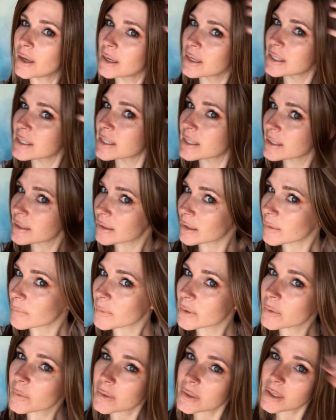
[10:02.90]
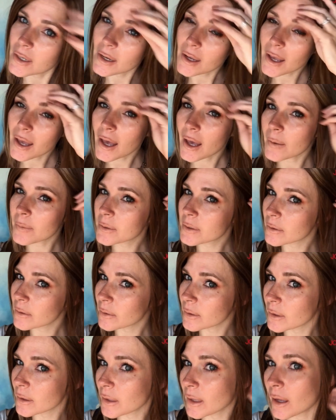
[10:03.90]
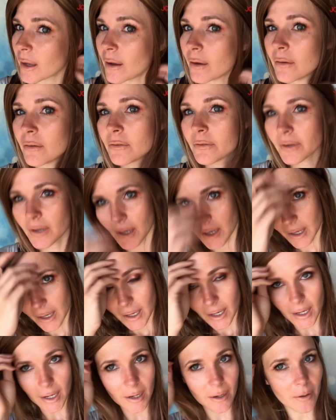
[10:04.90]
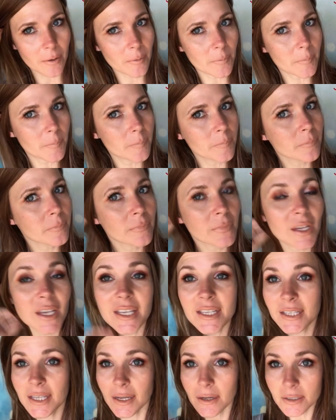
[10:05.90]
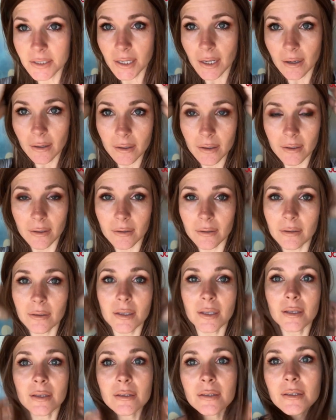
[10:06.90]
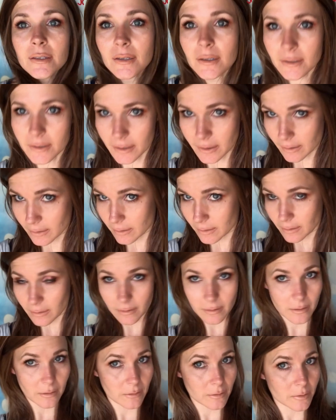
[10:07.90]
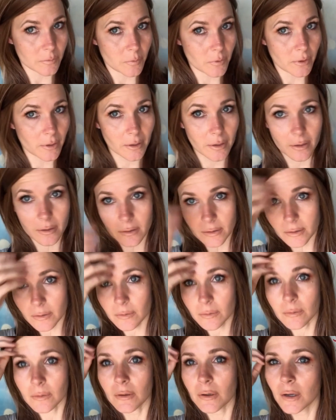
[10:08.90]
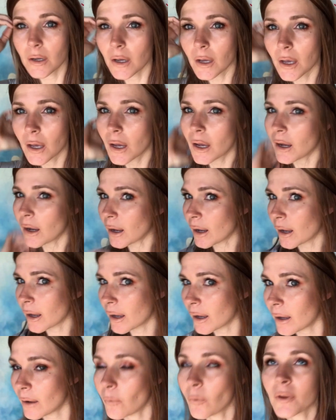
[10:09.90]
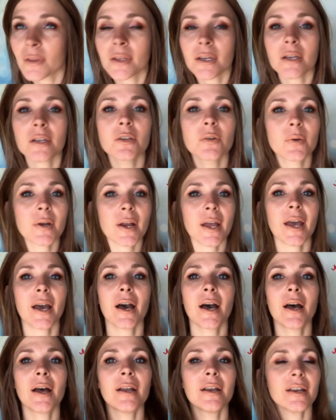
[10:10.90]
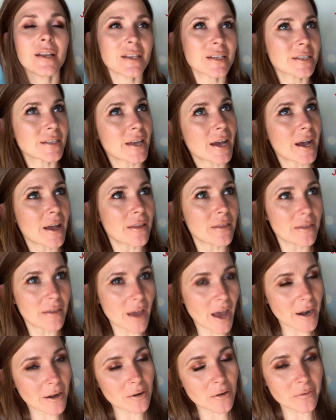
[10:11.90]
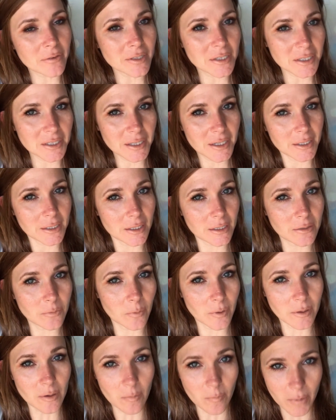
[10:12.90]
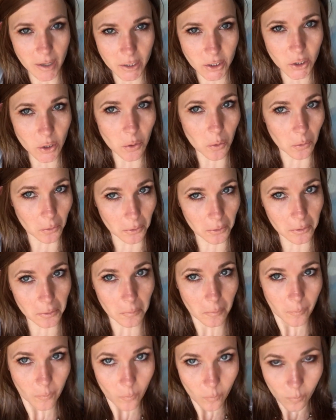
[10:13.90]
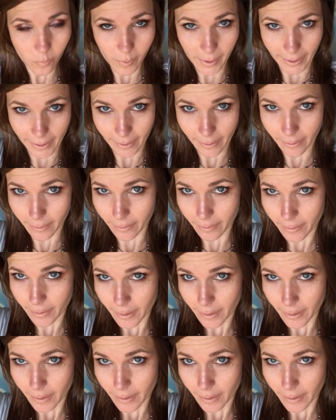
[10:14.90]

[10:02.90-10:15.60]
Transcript: slimmer, which I absolutely love. Easy ear tuck. Easy ear tuck. See, that looks pretty good too. One thing I do want to add is that, I don't know if it's just because it's a much older wig,